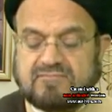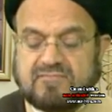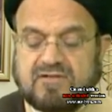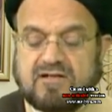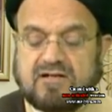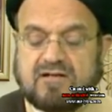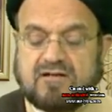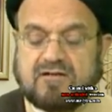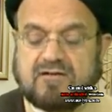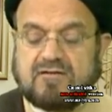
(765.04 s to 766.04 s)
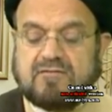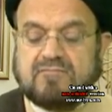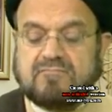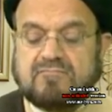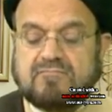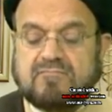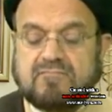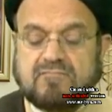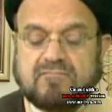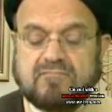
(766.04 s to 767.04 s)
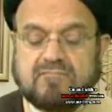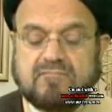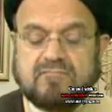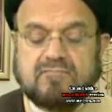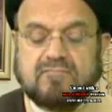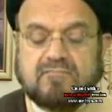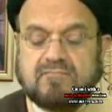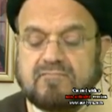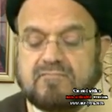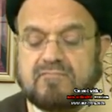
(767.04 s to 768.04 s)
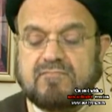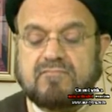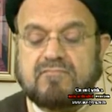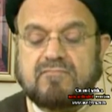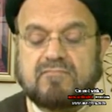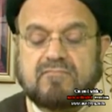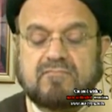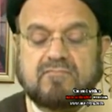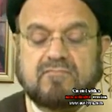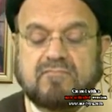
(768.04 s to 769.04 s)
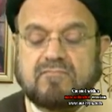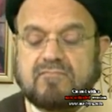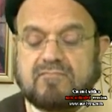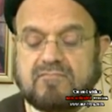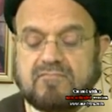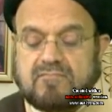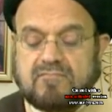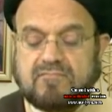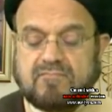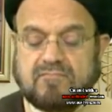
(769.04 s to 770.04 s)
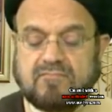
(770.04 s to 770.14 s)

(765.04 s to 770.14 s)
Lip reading: (no one is talking)